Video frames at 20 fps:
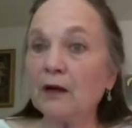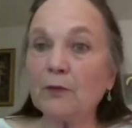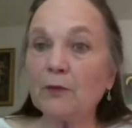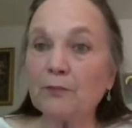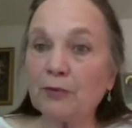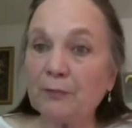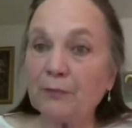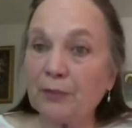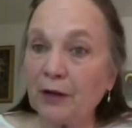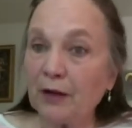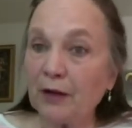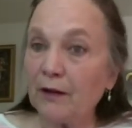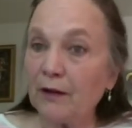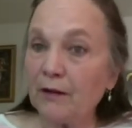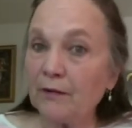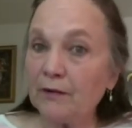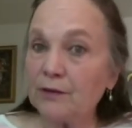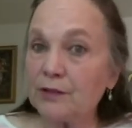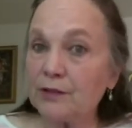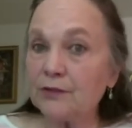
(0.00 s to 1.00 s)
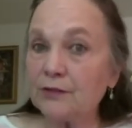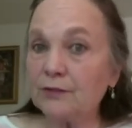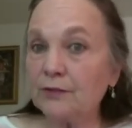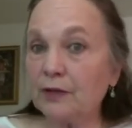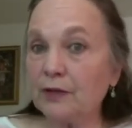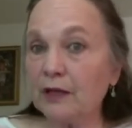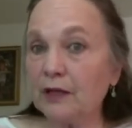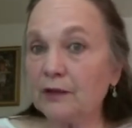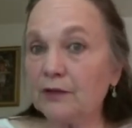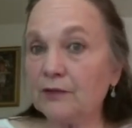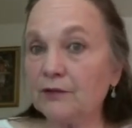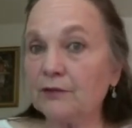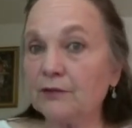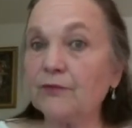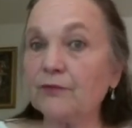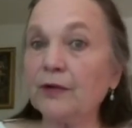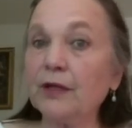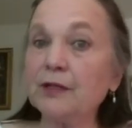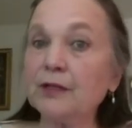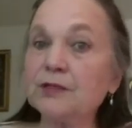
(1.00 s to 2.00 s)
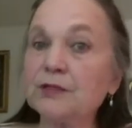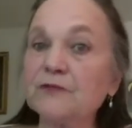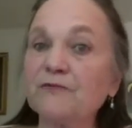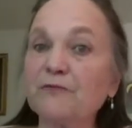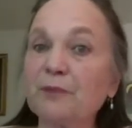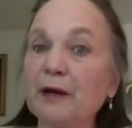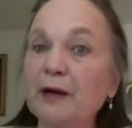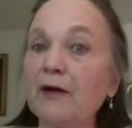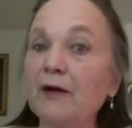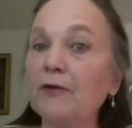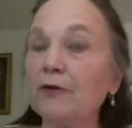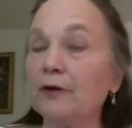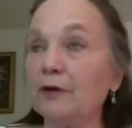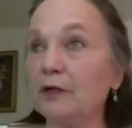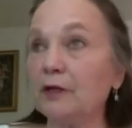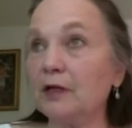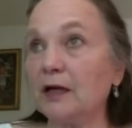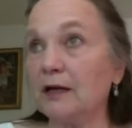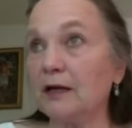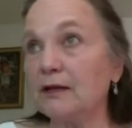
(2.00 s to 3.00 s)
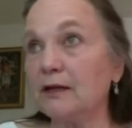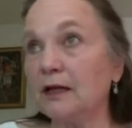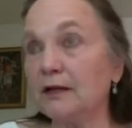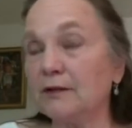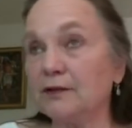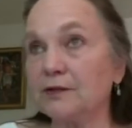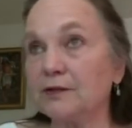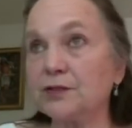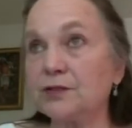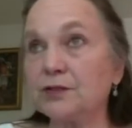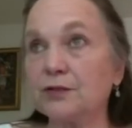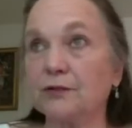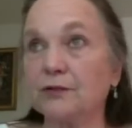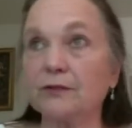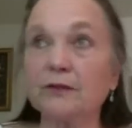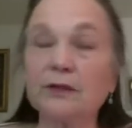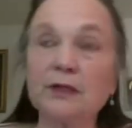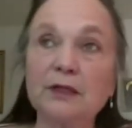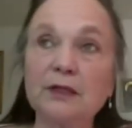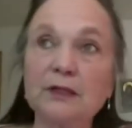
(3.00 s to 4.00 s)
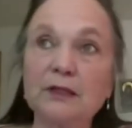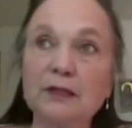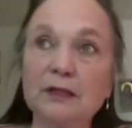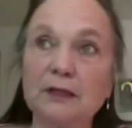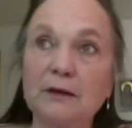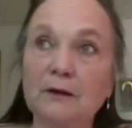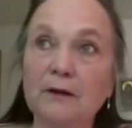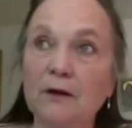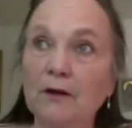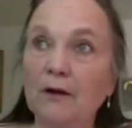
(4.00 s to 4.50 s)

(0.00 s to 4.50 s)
prepared to handle the reins of power, and I think the story that